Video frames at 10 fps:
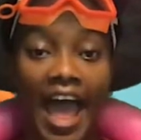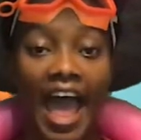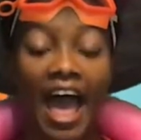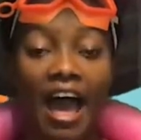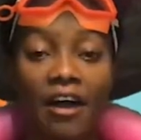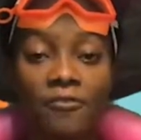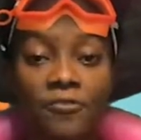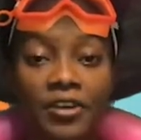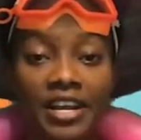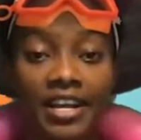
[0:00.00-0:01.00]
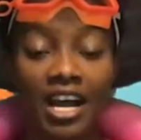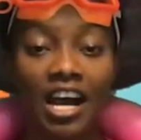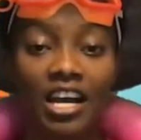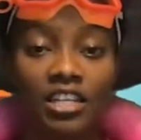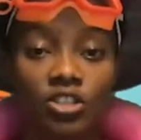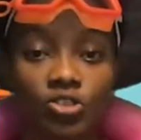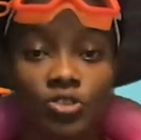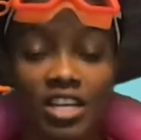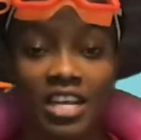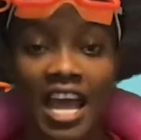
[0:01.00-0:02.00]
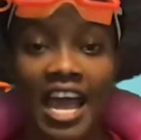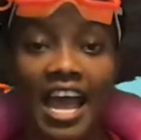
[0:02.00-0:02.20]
Every country